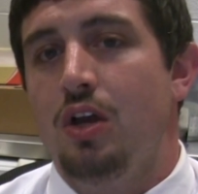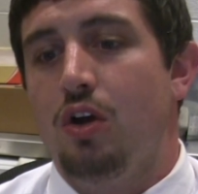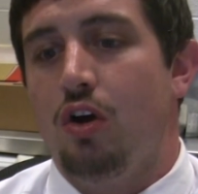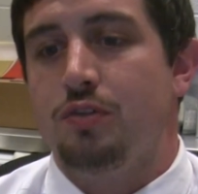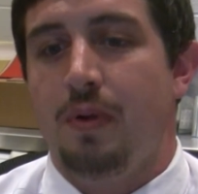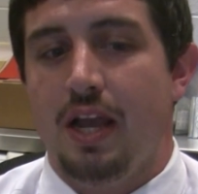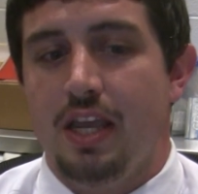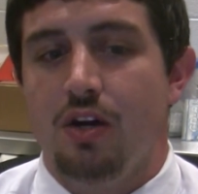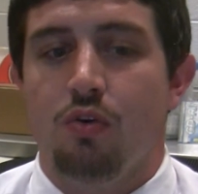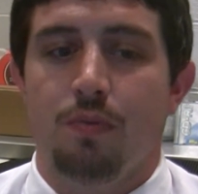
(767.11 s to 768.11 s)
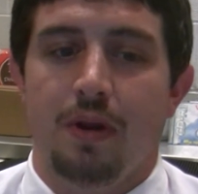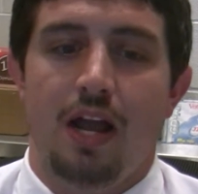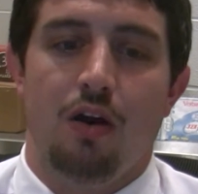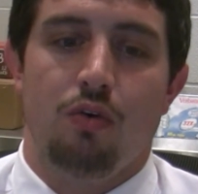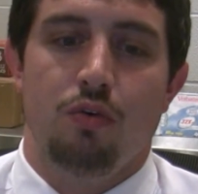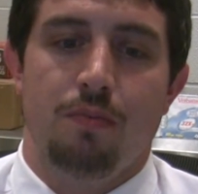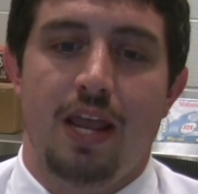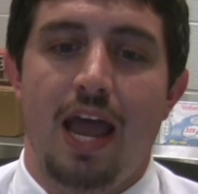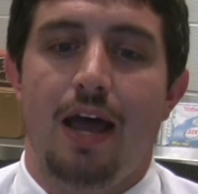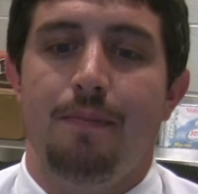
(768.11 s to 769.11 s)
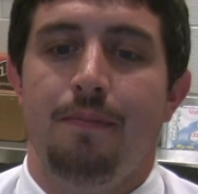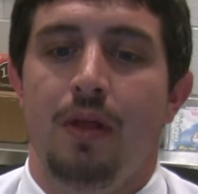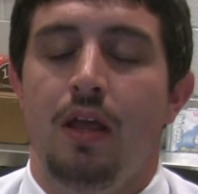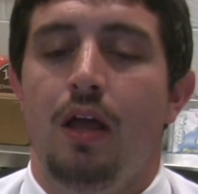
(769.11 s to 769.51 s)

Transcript: caused by in-group and out-group gap.